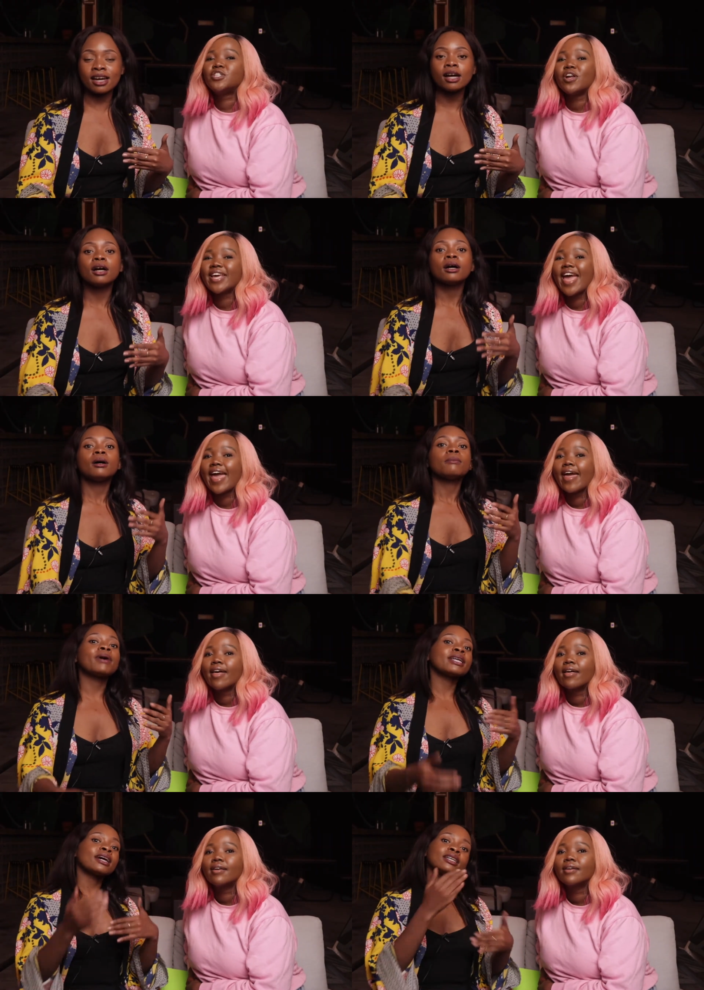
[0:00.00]
Speaker 1: don't care.
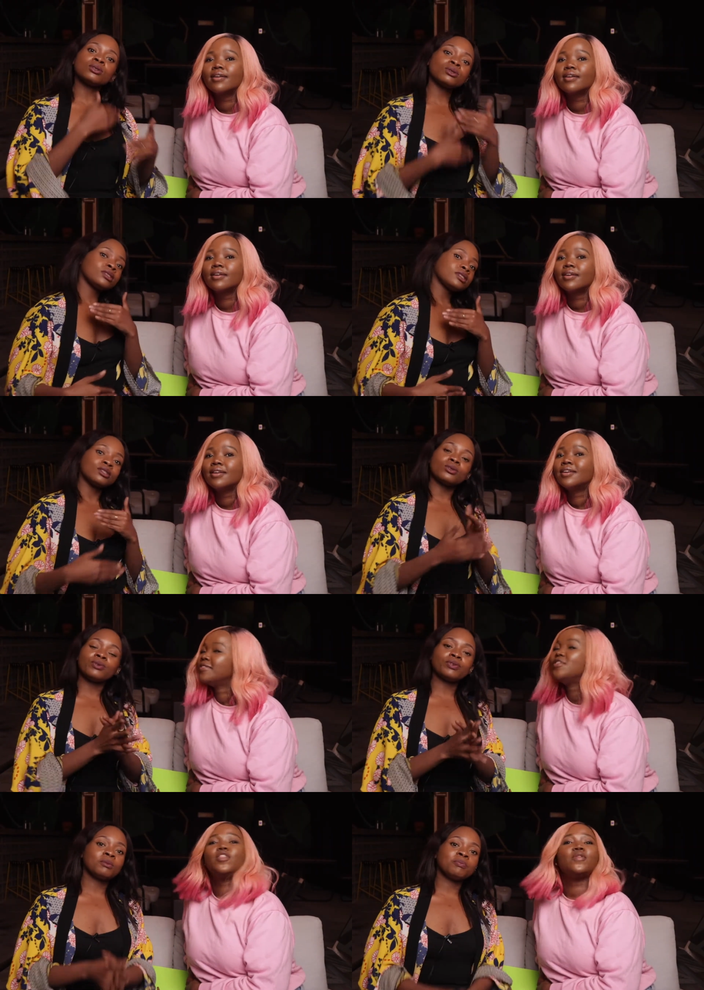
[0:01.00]
But I don't know
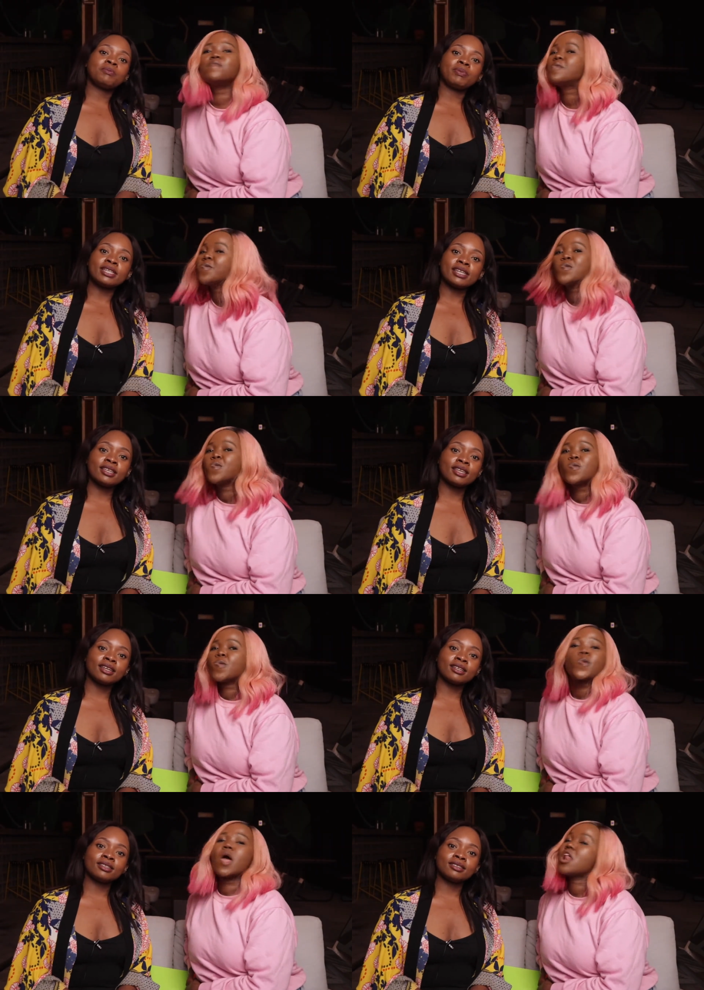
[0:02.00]
if it'll be better
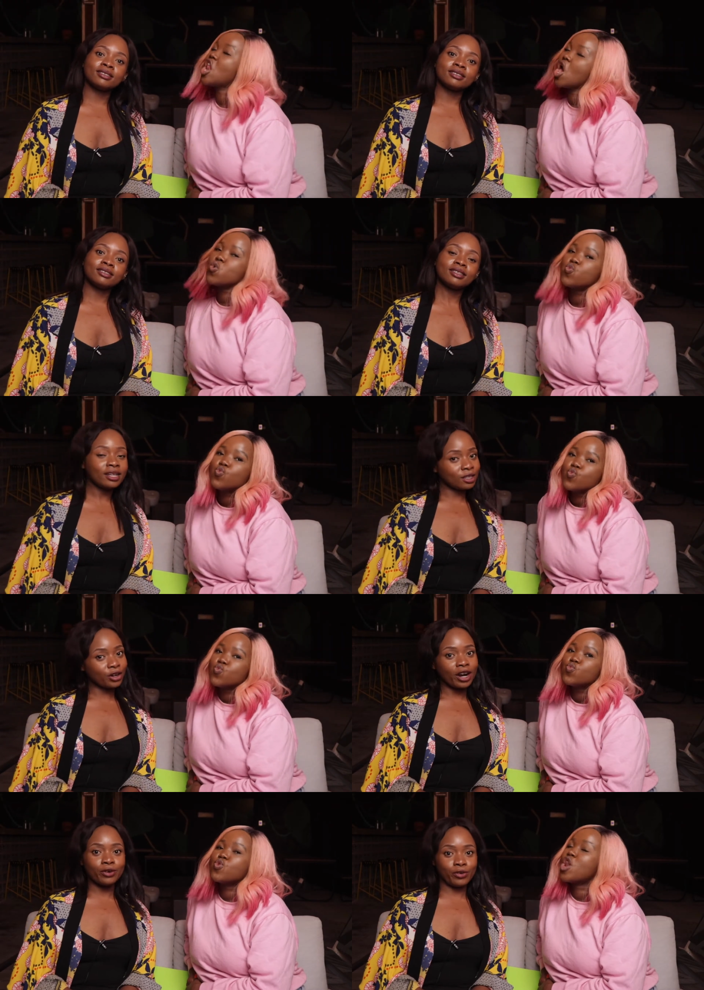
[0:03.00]
than no. the
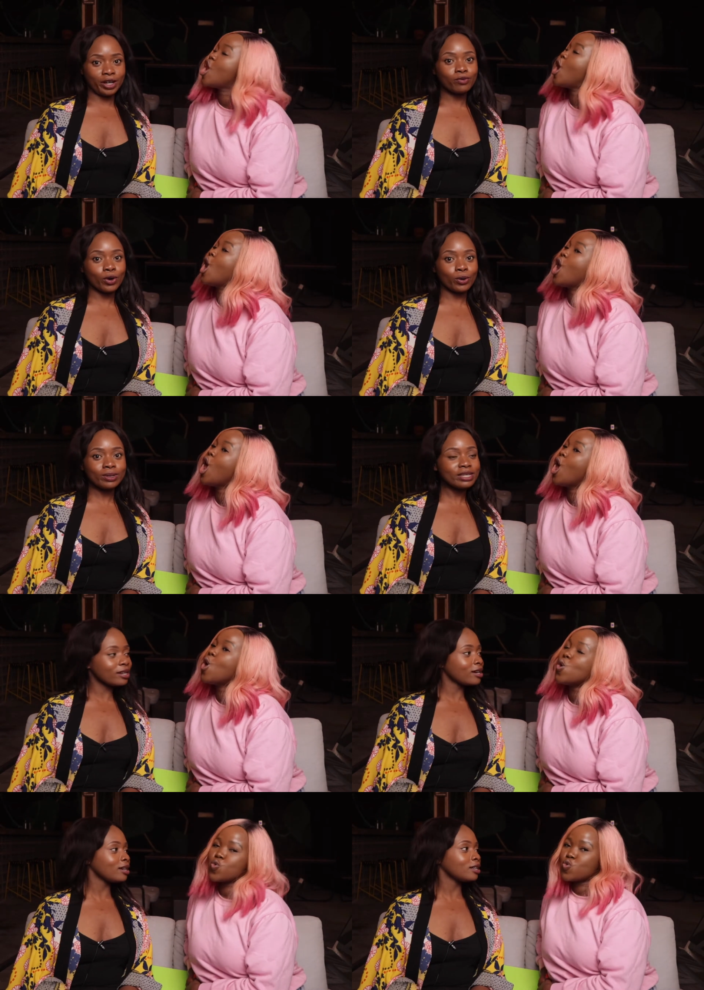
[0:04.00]
Underground Railroad. No,
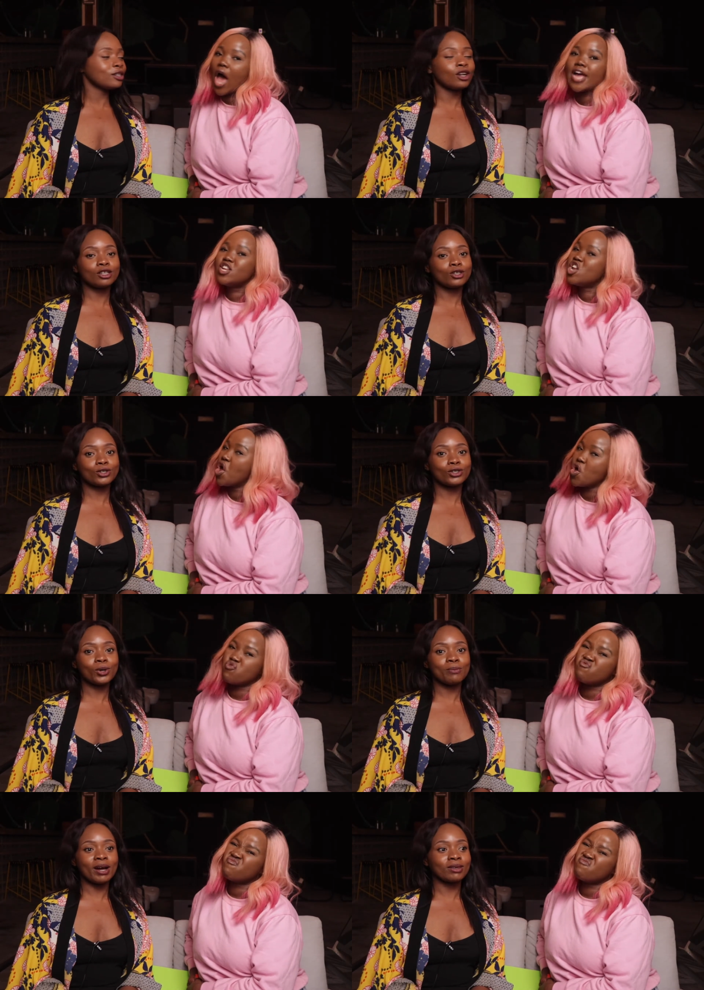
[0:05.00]
not I too
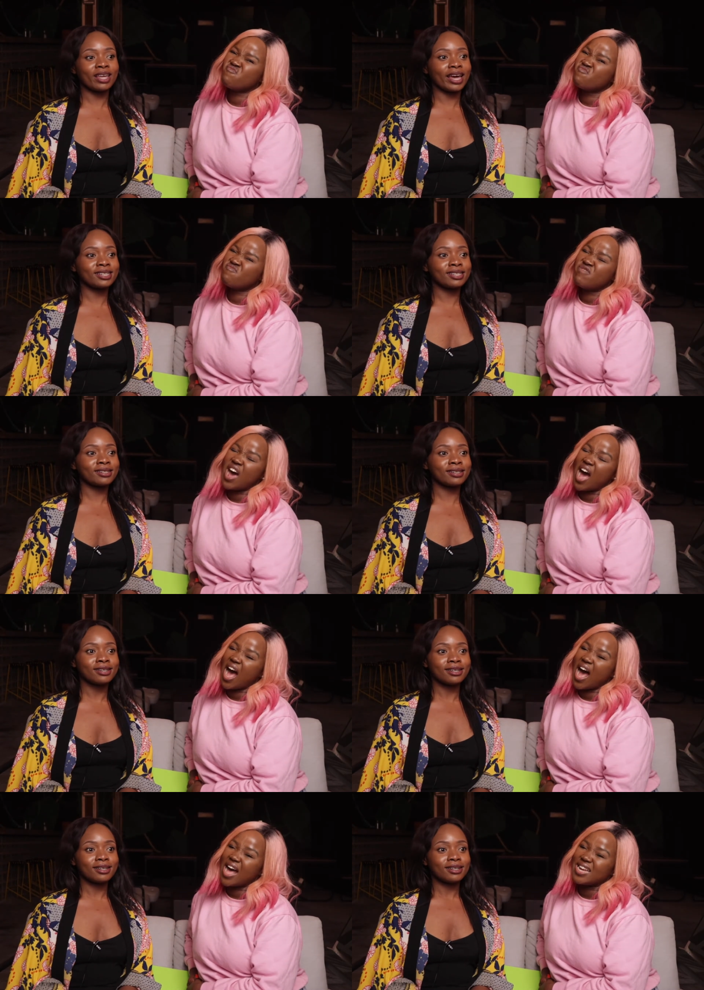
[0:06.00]
sure about
Speaker 2: that.
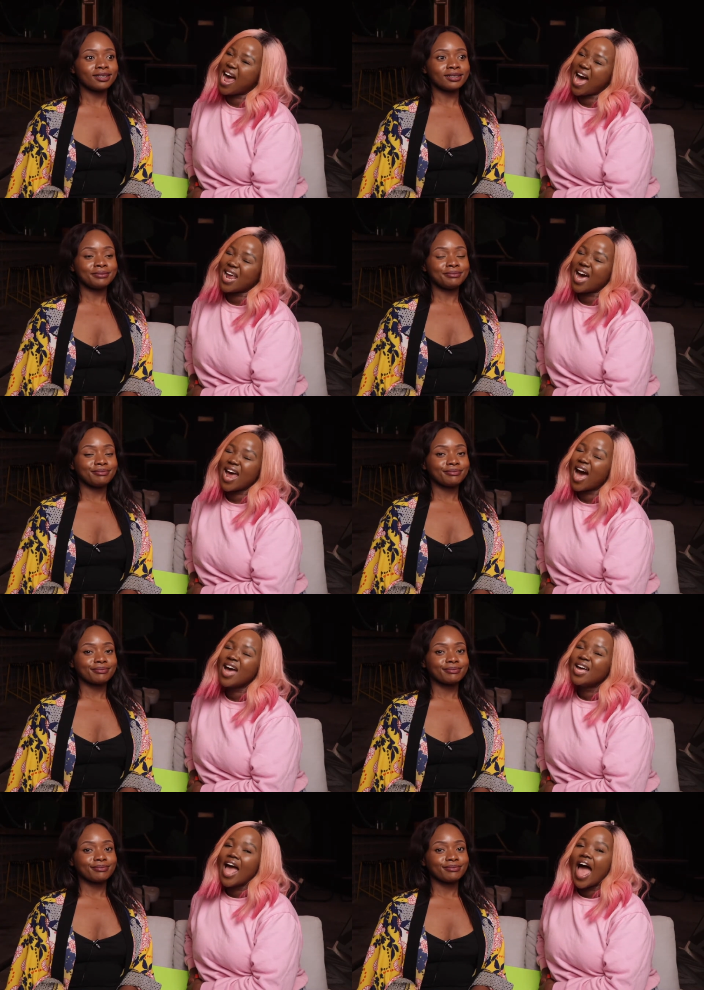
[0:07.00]
Nah, nah, nah,
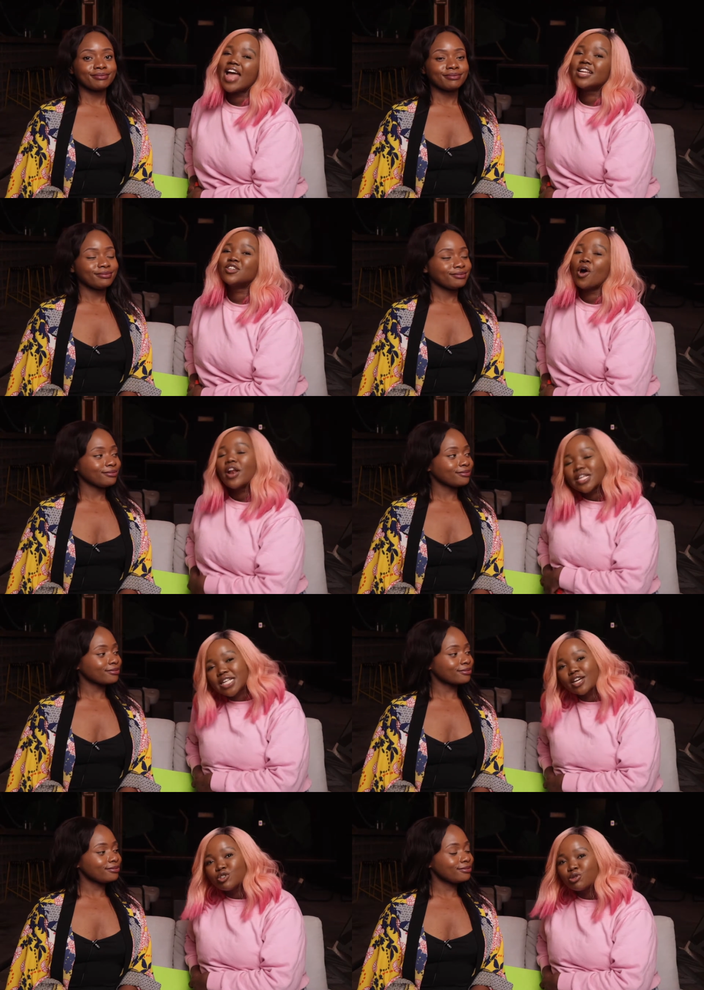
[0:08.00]
nah. And
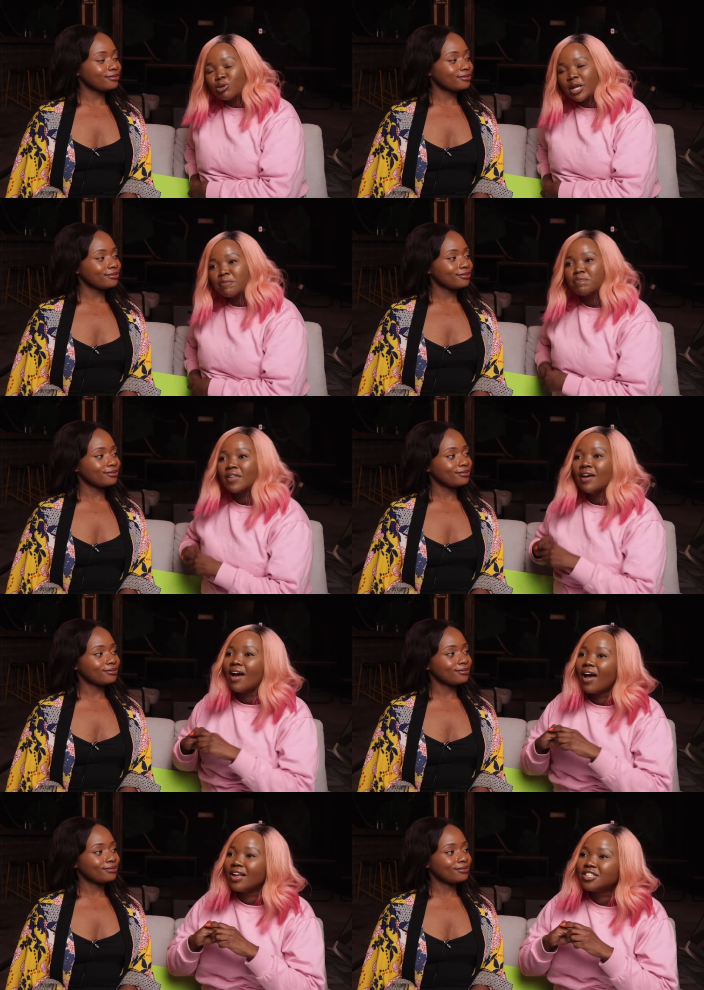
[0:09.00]
honestly and truly,
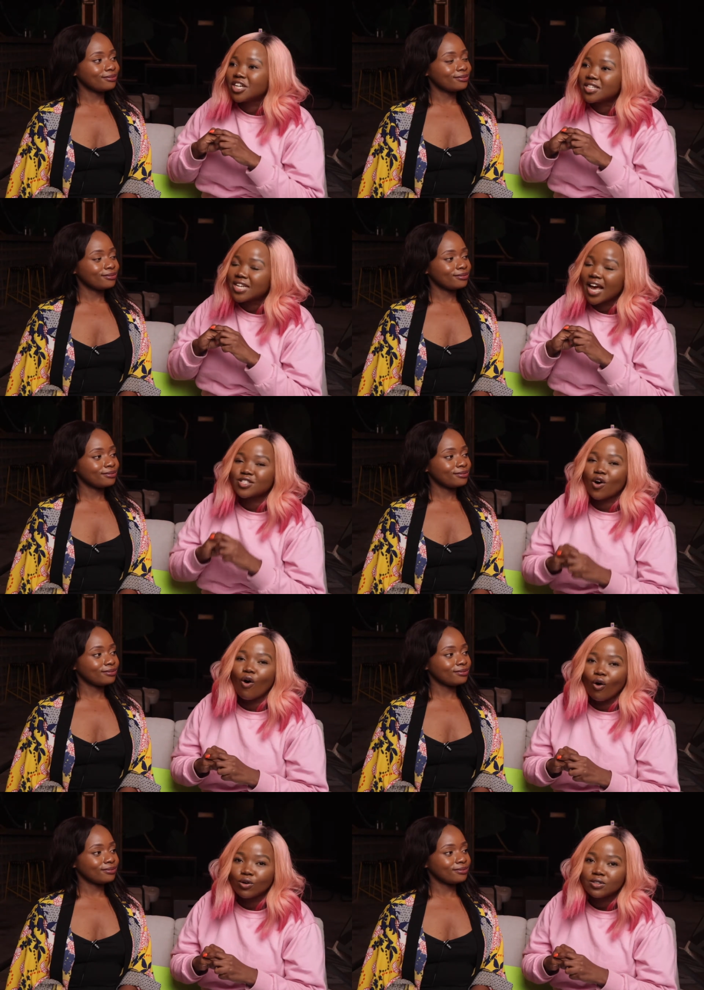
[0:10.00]
just as a
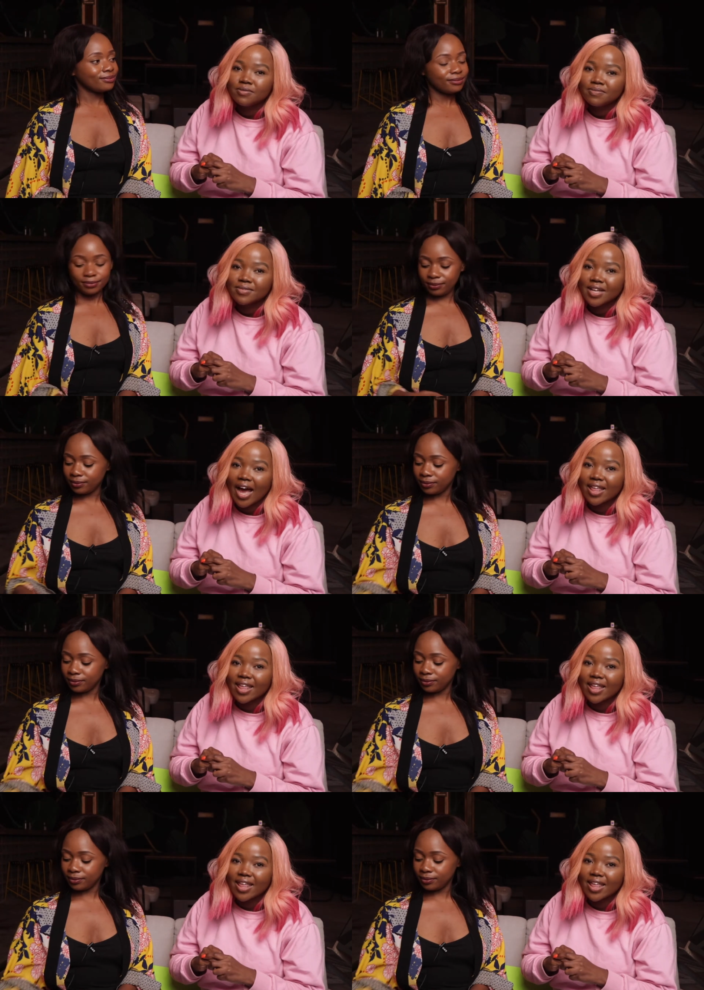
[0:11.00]
whole, I